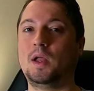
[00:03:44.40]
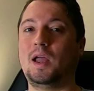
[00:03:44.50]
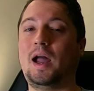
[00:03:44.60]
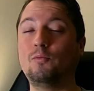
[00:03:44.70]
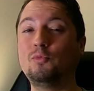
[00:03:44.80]

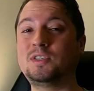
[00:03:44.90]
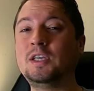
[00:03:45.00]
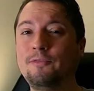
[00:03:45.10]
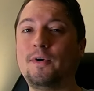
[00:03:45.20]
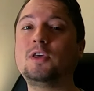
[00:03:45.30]
And with
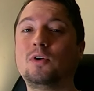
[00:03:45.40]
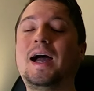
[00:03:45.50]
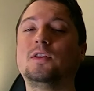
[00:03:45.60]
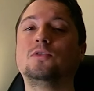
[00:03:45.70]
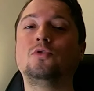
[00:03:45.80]
Seedify, you
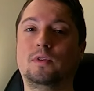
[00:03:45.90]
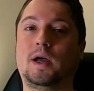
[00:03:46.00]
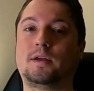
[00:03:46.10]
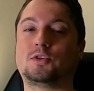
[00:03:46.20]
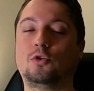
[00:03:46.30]
can do
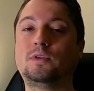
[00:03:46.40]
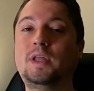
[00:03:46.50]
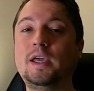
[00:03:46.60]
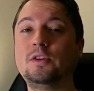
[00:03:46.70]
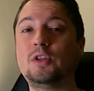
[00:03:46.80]
that. So
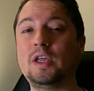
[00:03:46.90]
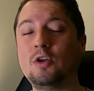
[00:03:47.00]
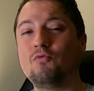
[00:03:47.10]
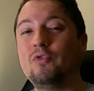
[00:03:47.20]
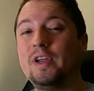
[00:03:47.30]
they
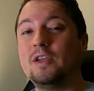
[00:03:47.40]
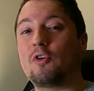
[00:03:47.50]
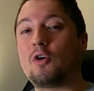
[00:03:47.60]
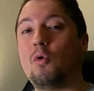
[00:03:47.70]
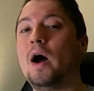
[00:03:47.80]
don't really
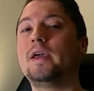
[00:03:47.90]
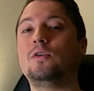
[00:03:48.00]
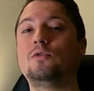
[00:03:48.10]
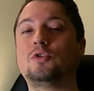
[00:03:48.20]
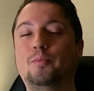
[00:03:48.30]
require
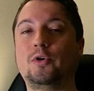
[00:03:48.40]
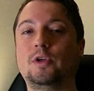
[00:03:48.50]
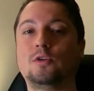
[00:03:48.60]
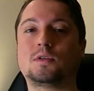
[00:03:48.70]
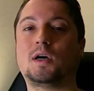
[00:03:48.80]
you to put in
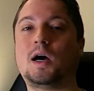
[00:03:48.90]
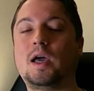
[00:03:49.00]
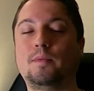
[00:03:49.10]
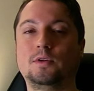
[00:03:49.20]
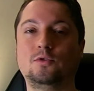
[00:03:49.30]
your
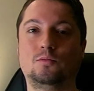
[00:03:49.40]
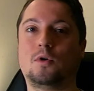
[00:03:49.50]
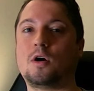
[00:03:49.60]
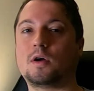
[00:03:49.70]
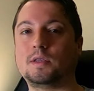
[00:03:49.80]
time and do
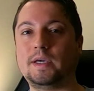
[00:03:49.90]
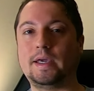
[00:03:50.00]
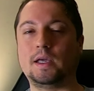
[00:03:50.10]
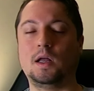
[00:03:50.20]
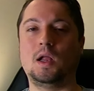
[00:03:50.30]

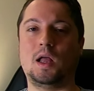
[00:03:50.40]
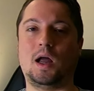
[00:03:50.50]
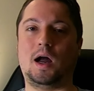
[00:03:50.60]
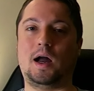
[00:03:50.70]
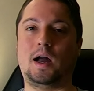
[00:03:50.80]
marketing
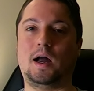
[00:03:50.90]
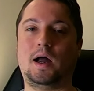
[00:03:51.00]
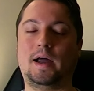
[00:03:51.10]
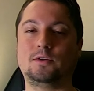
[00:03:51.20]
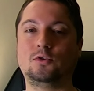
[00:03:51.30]

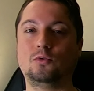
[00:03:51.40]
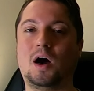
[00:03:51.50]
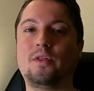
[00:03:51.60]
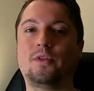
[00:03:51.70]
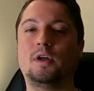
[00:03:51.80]
and do
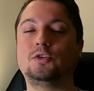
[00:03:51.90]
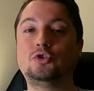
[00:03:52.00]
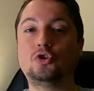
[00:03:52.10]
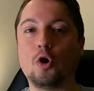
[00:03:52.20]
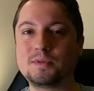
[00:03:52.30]
other
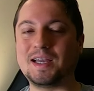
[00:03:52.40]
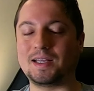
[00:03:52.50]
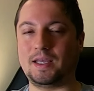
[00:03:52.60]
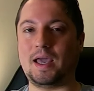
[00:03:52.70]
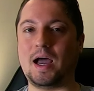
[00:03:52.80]
jobs that
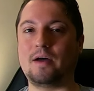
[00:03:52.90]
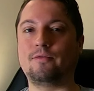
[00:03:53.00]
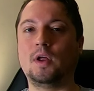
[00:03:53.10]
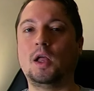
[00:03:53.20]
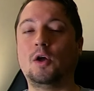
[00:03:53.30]
they have.
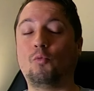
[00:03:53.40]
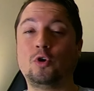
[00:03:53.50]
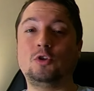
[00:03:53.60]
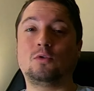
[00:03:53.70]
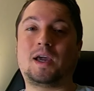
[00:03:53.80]

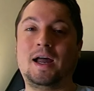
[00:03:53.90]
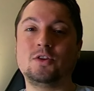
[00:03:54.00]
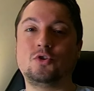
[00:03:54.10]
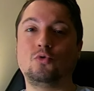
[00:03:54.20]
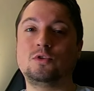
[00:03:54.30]
What you
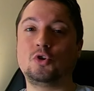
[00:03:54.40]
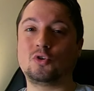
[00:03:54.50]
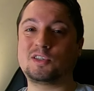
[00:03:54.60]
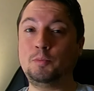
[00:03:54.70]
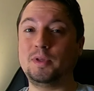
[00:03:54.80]
can do is you
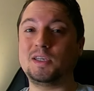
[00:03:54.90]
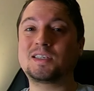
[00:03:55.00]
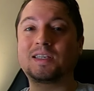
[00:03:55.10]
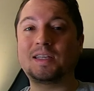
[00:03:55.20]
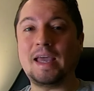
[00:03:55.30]
can simply
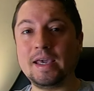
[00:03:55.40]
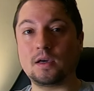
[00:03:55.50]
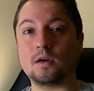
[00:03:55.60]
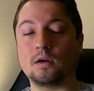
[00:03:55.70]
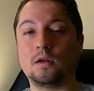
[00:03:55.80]

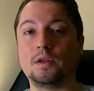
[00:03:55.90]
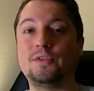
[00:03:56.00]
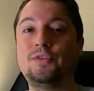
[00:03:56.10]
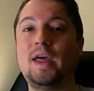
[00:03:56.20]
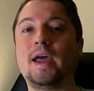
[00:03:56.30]
stake
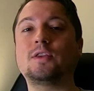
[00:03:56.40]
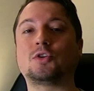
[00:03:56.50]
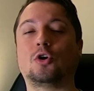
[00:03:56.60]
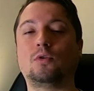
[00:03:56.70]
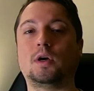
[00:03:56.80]
their
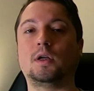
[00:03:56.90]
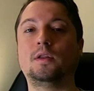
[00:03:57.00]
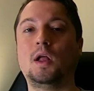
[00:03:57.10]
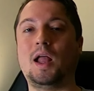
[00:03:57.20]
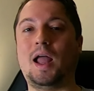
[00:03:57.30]

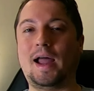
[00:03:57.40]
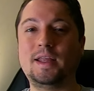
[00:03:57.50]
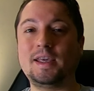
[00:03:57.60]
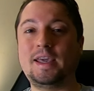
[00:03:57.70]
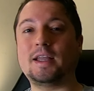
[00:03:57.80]
token and then get the